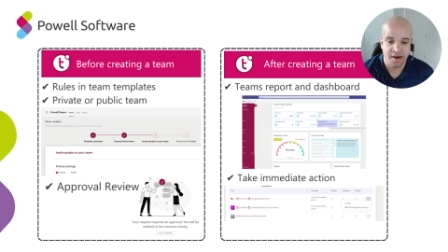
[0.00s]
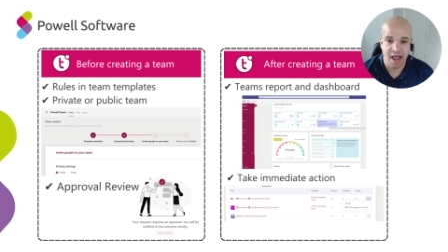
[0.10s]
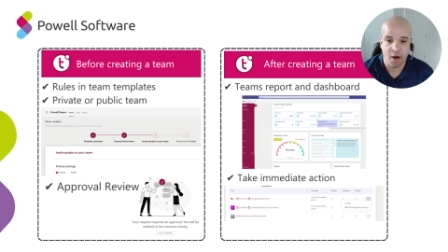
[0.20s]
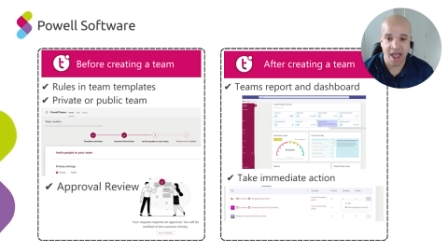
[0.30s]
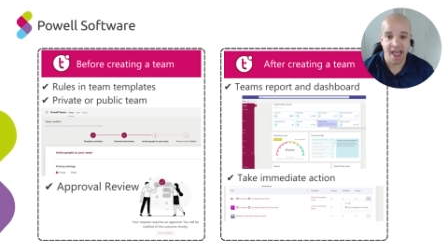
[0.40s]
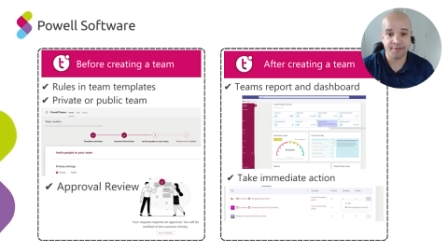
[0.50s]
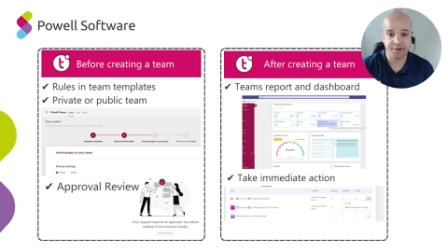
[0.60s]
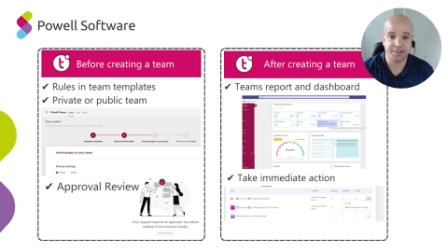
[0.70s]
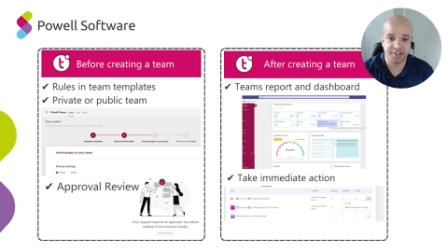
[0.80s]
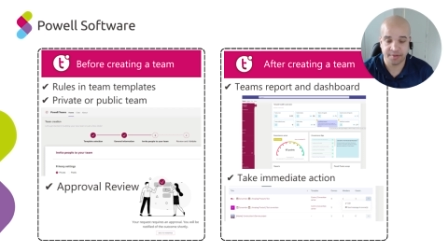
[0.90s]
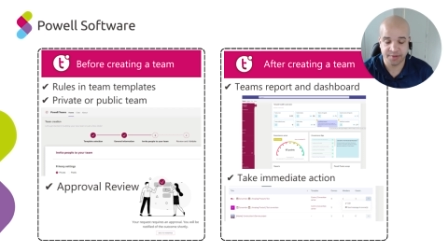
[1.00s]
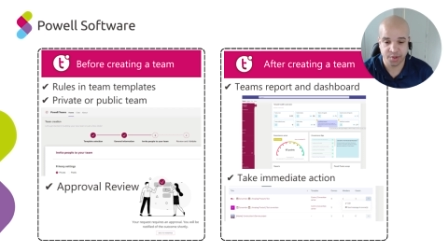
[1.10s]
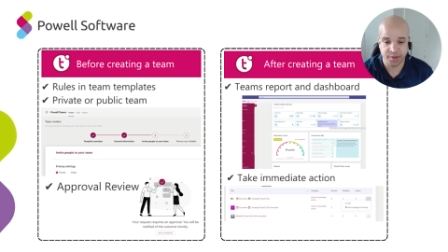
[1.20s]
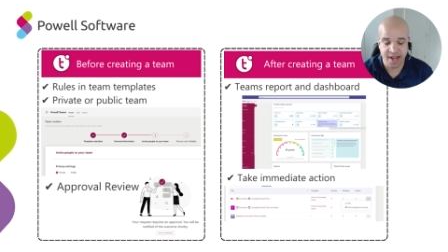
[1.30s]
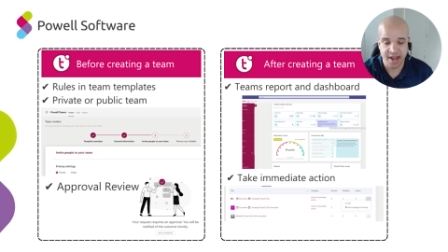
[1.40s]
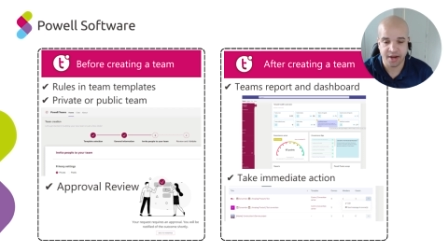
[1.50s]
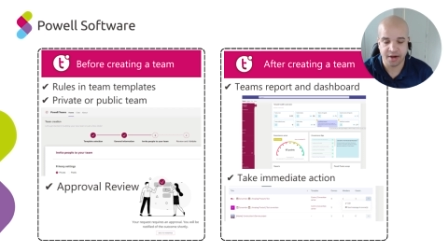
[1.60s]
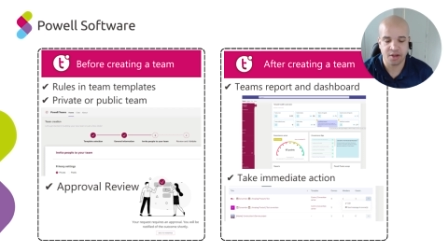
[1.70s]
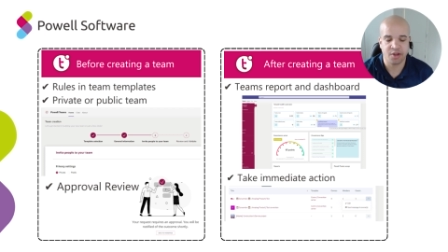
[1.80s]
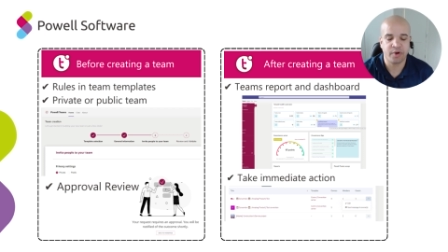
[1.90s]
Now, after a team's
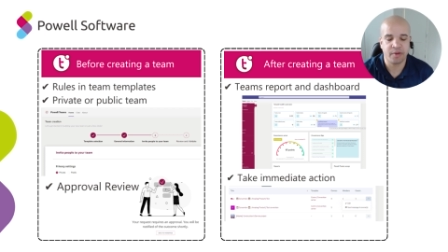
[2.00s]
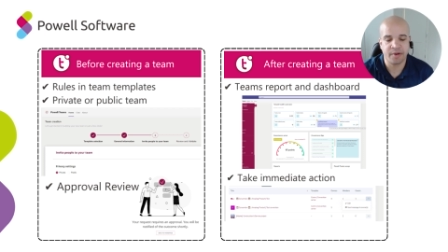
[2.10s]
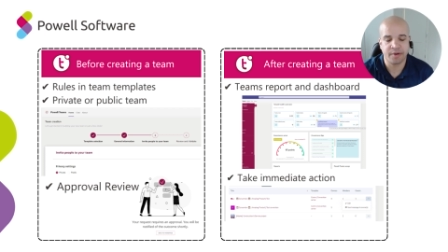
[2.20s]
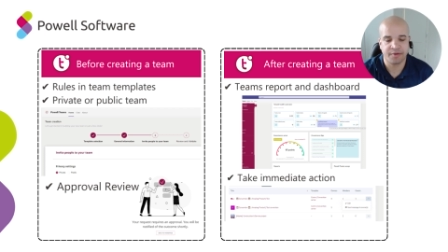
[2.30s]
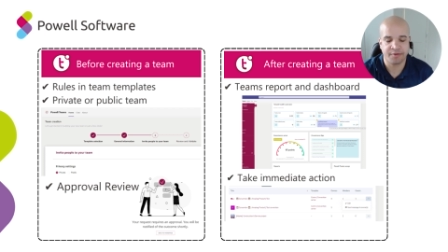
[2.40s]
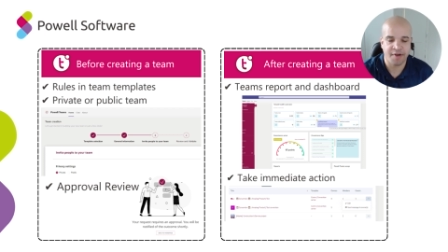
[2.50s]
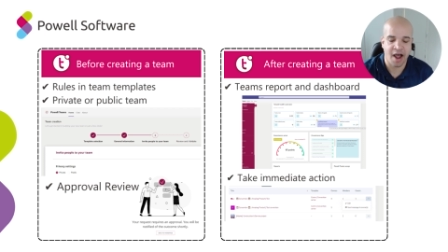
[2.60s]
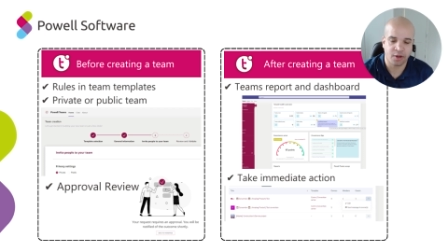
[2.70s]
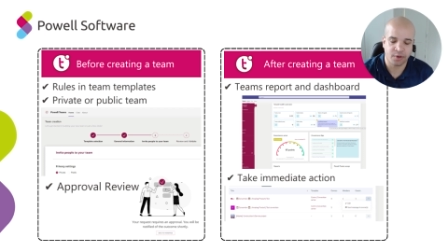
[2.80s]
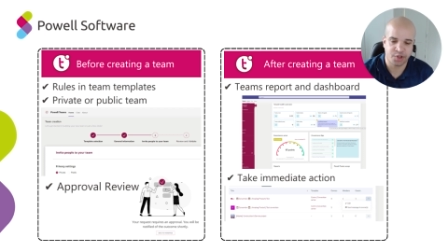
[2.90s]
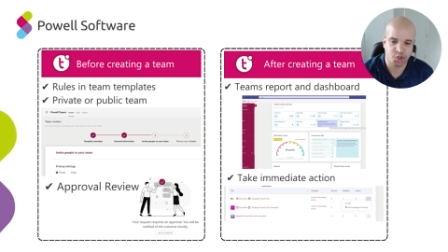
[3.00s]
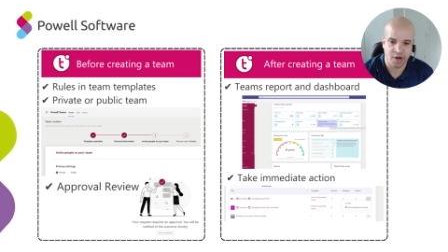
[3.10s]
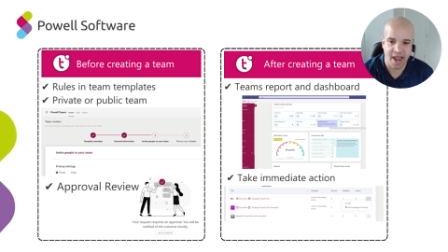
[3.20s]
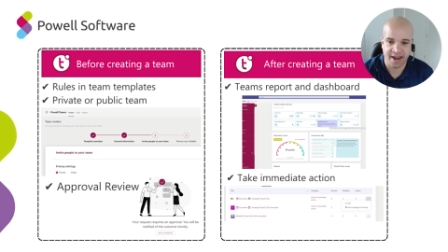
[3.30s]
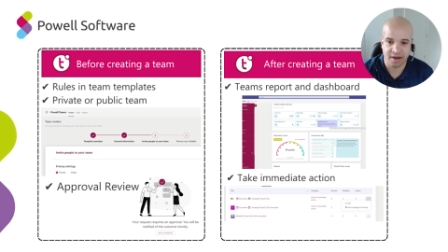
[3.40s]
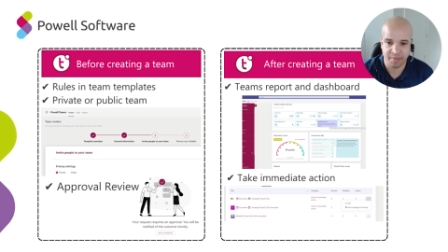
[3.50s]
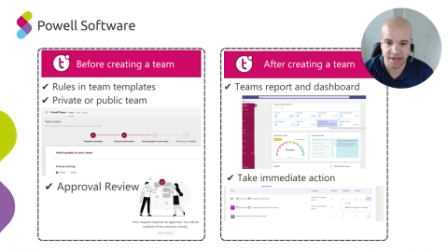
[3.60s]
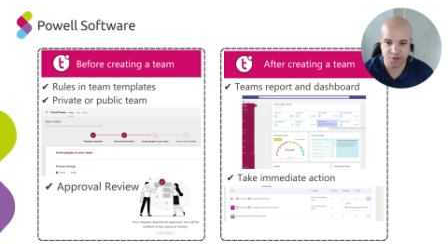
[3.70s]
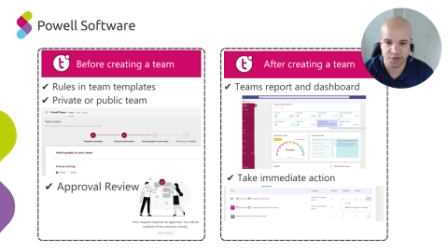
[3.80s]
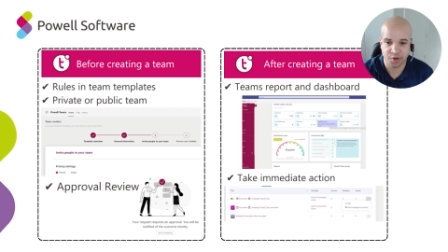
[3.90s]
created, you want to be able to follow and track and
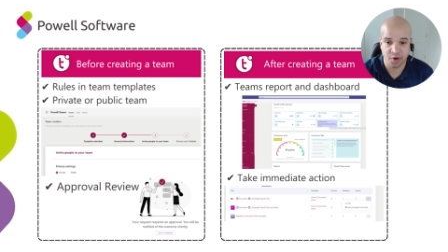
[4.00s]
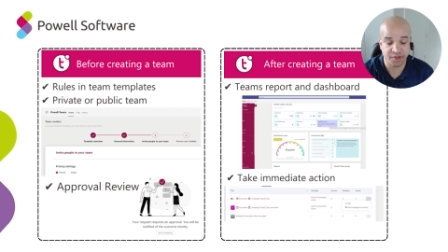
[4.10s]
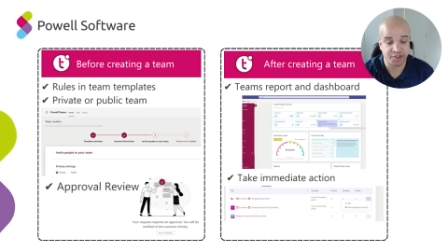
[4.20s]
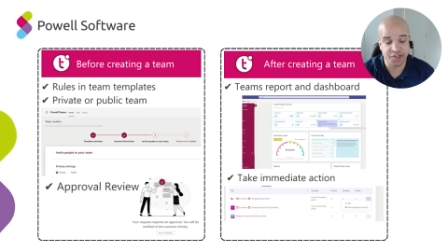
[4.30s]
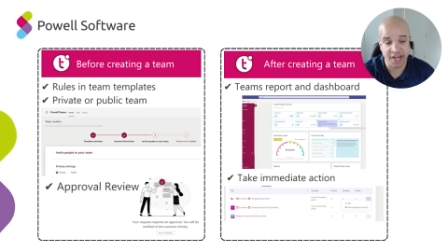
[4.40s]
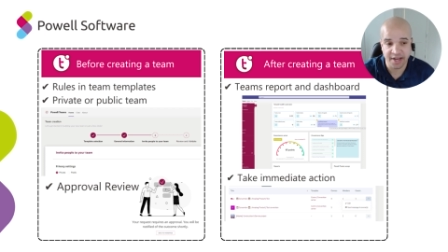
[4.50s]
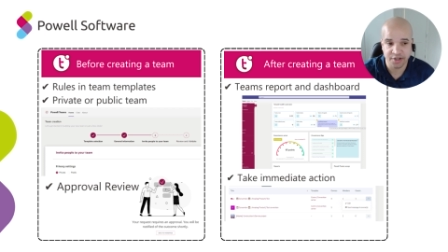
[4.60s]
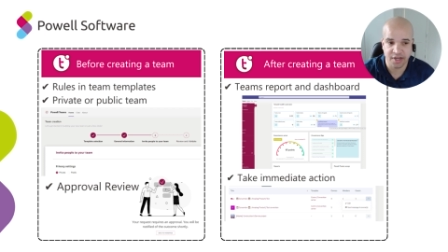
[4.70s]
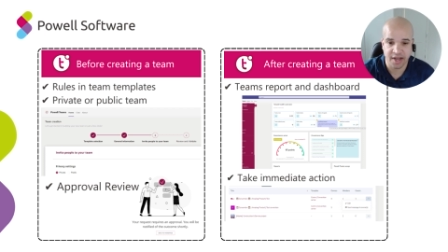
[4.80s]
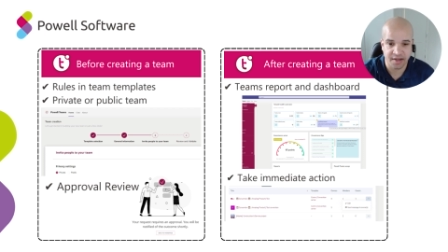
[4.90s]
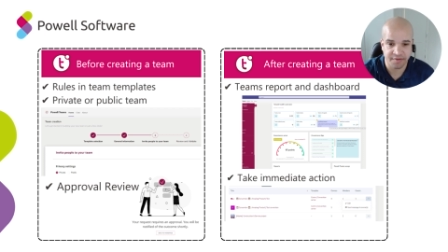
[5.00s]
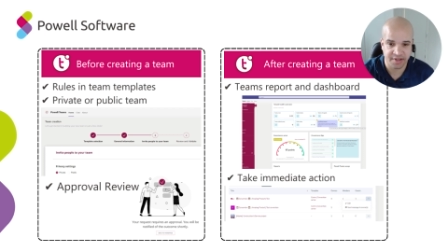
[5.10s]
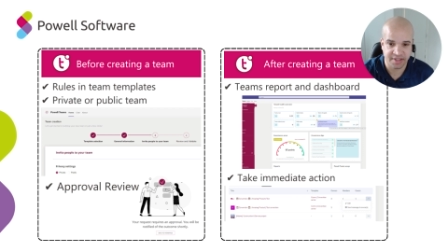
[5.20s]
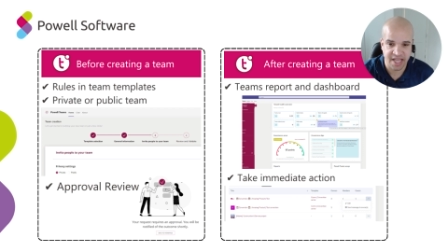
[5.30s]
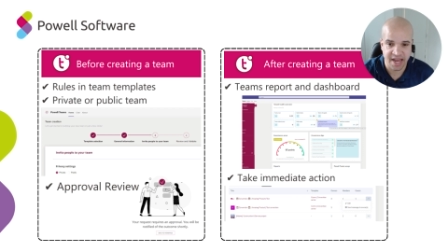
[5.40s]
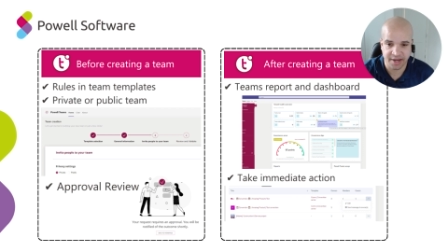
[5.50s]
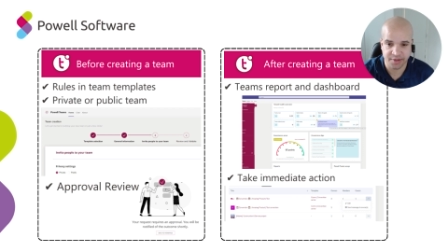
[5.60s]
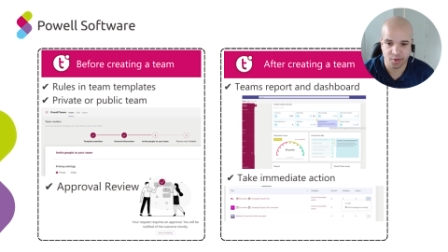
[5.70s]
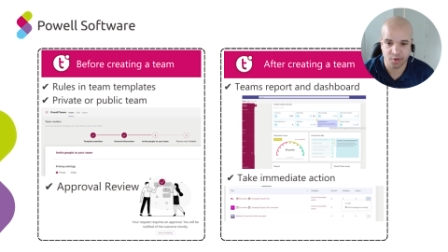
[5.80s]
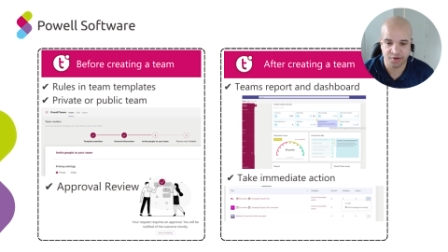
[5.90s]
make sure no one's changing any of these
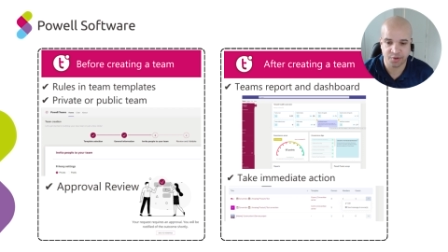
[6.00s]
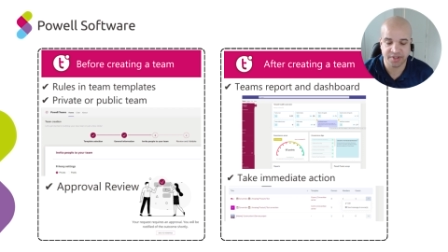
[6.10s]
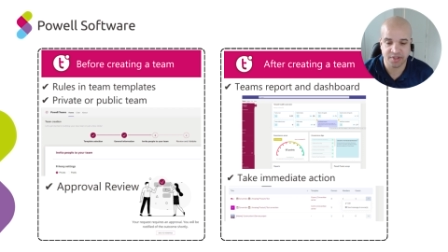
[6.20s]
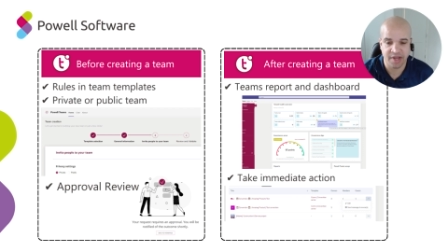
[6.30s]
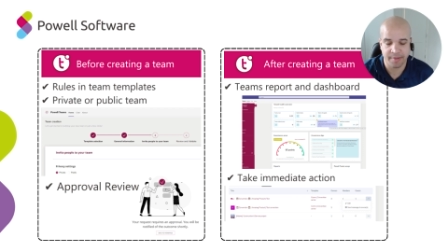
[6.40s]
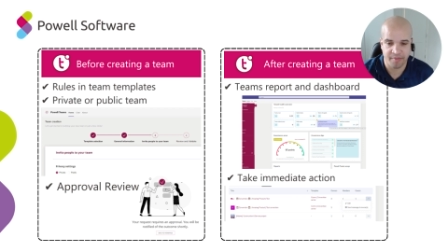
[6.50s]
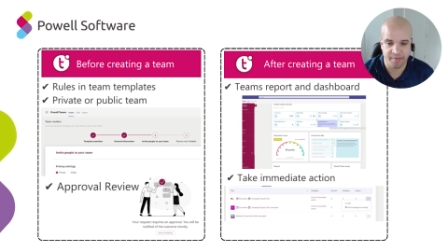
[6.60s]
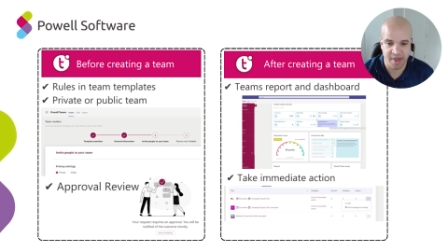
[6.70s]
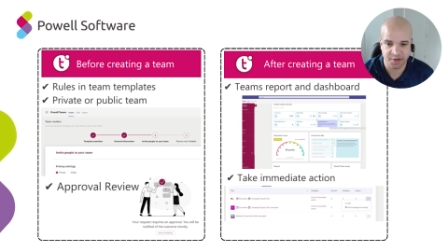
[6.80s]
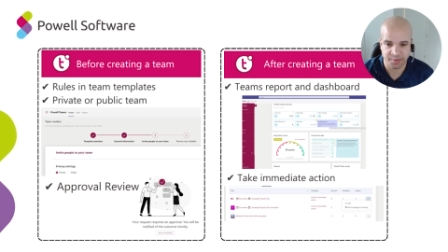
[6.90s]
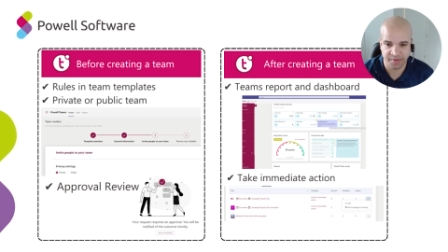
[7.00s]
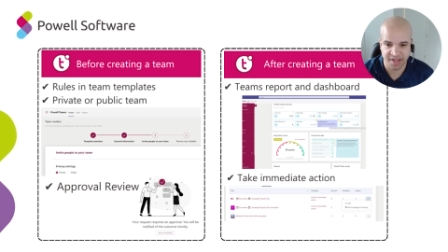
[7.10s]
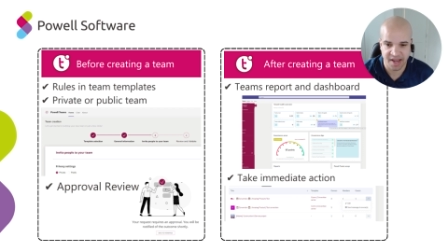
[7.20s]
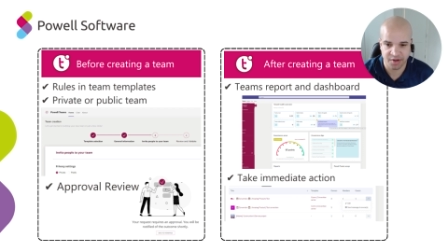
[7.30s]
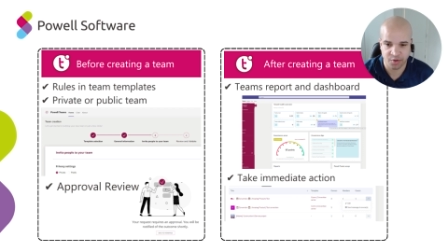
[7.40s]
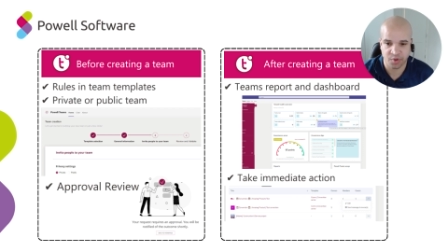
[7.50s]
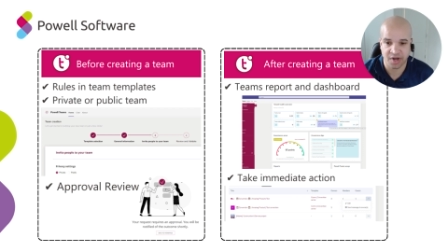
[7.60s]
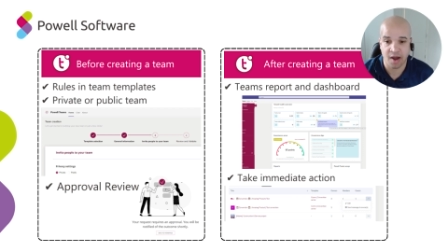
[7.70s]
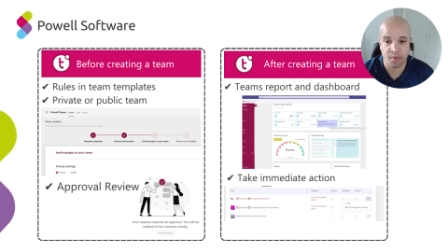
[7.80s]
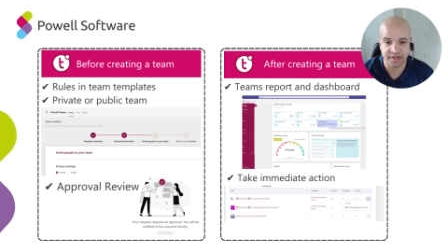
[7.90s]
settings or doing some type of management that you
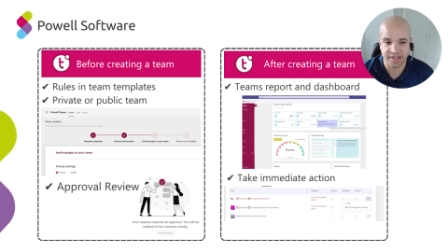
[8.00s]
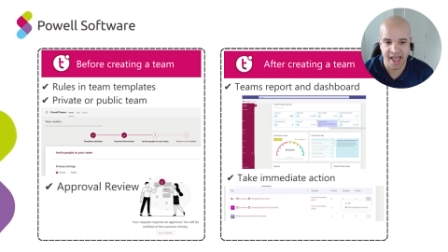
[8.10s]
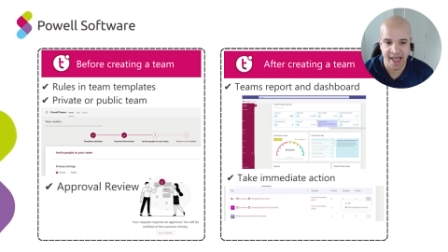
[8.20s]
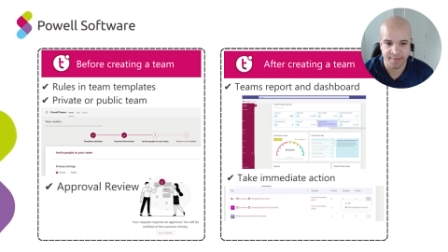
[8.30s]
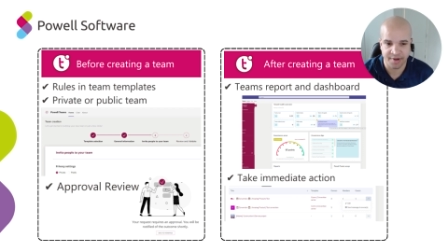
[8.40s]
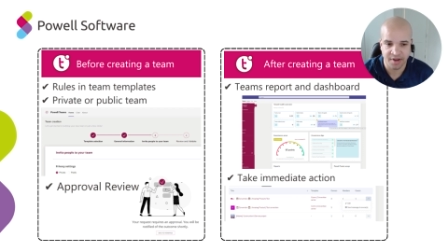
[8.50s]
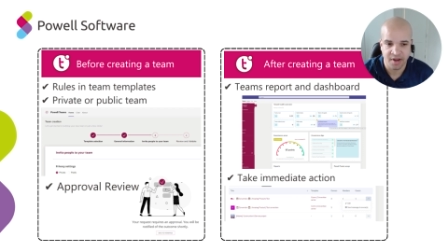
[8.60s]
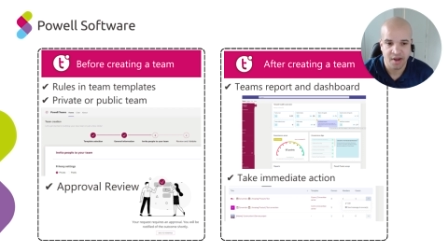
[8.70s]
would not want to happen.